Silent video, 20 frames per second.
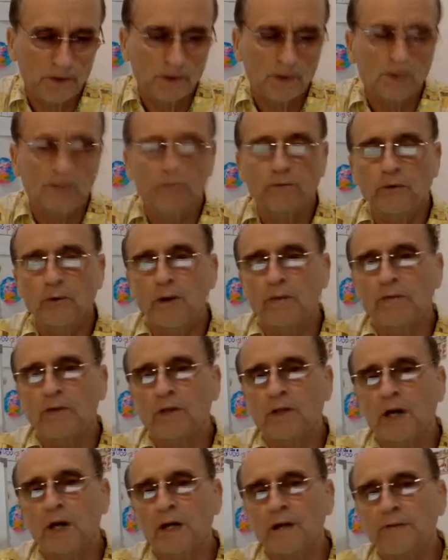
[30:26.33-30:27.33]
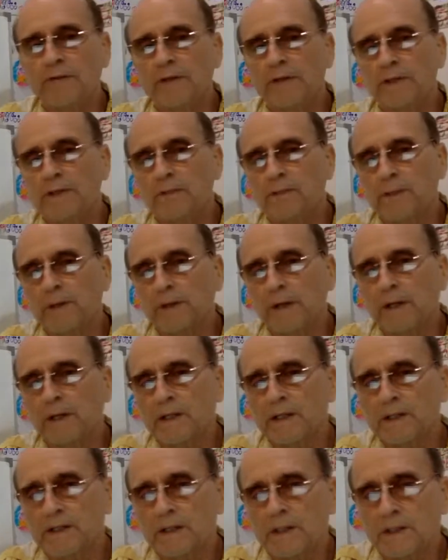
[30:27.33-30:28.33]
If you have a lot of
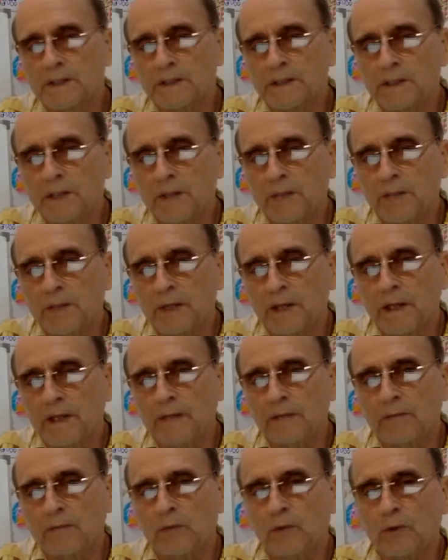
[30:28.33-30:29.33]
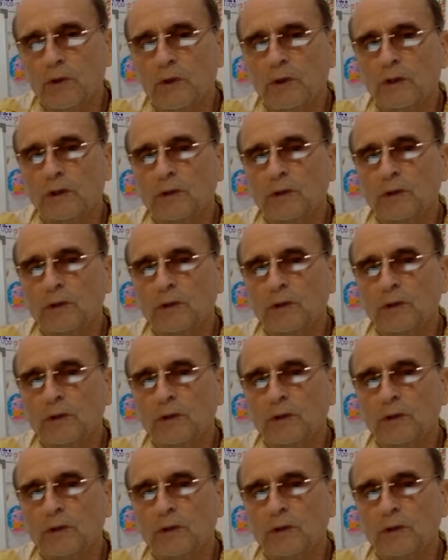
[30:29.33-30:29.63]
experience in some line of work,